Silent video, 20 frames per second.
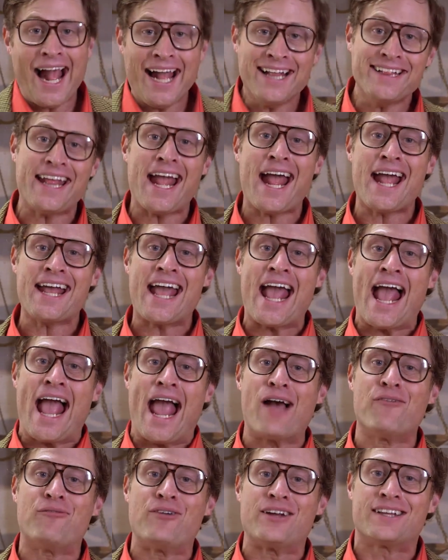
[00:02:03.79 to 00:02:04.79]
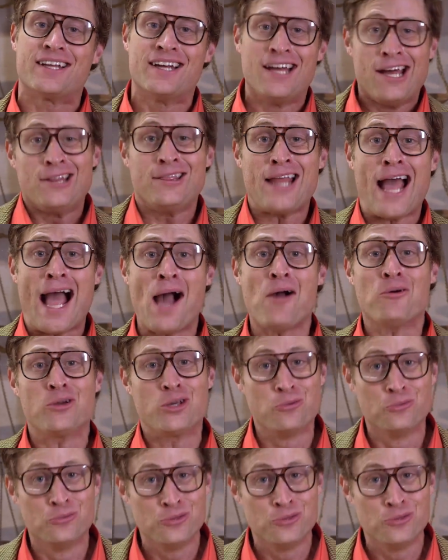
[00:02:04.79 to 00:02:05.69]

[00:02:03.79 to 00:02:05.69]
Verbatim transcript: And there you have it. Now you